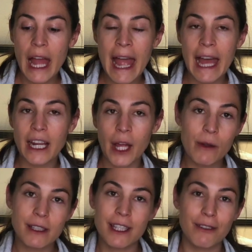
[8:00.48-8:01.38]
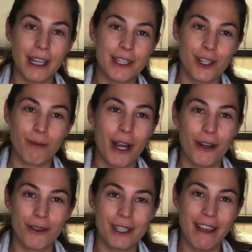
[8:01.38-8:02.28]
and I will see you in
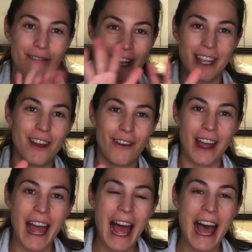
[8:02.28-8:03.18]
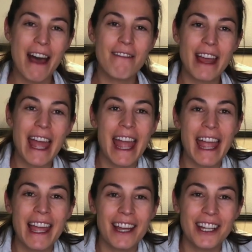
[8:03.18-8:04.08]
tomorrow's video. Have
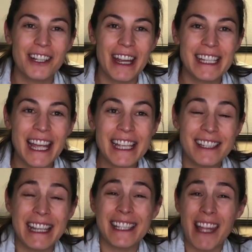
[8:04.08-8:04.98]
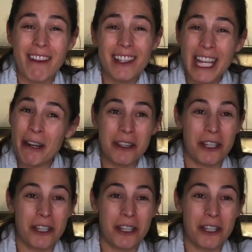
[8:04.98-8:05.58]
a great day. Stay safe out there with the